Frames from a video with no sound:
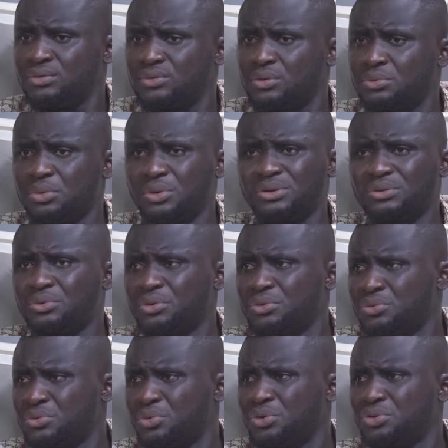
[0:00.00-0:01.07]
So
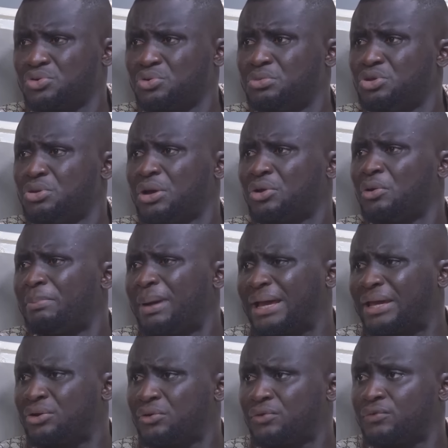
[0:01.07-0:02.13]
what do you mean you're not
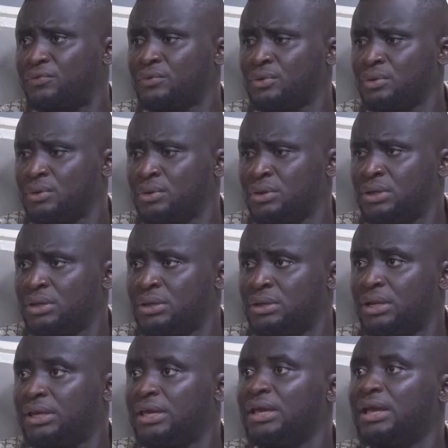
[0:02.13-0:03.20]
backing off?
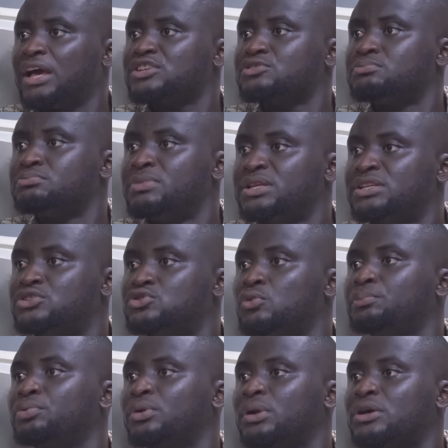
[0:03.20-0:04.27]
The king has made his
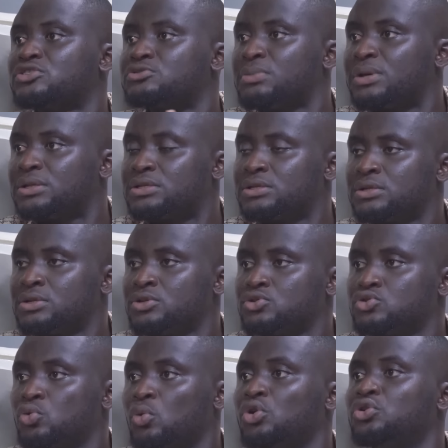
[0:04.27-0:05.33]
own pronouncement.
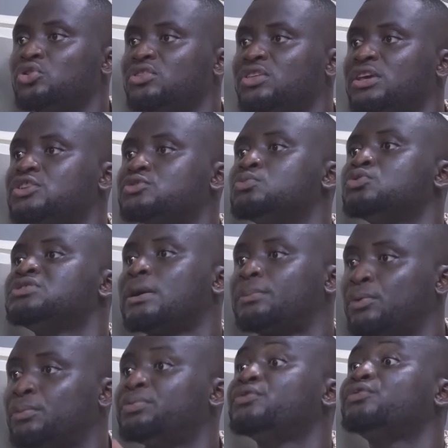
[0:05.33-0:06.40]
So what do you think is most
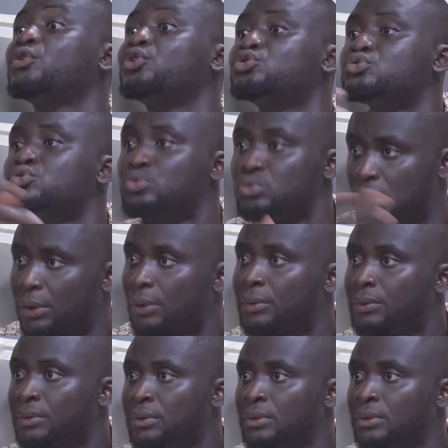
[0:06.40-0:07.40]
appropriate for you to do now?